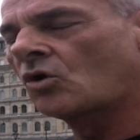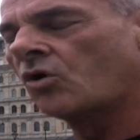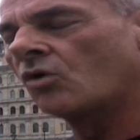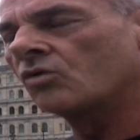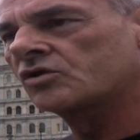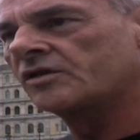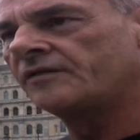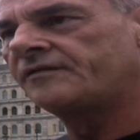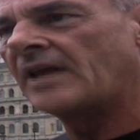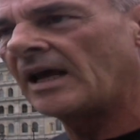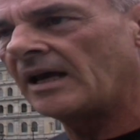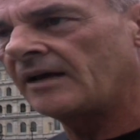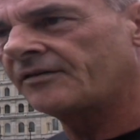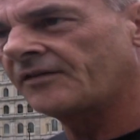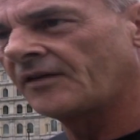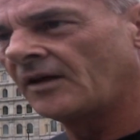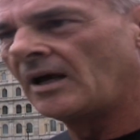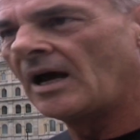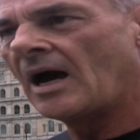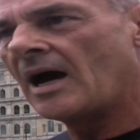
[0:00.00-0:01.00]
cause of death
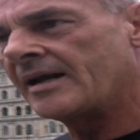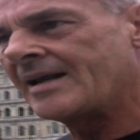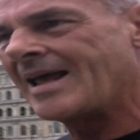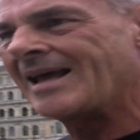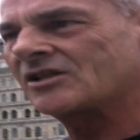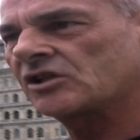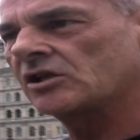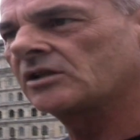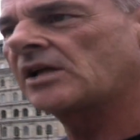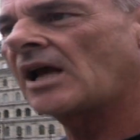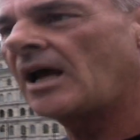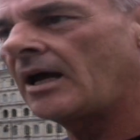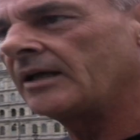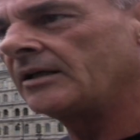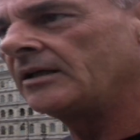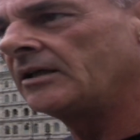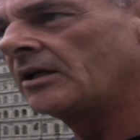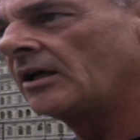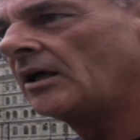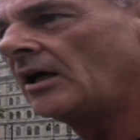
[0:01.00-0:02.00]

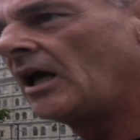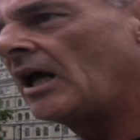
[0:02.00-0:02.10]
unascertained,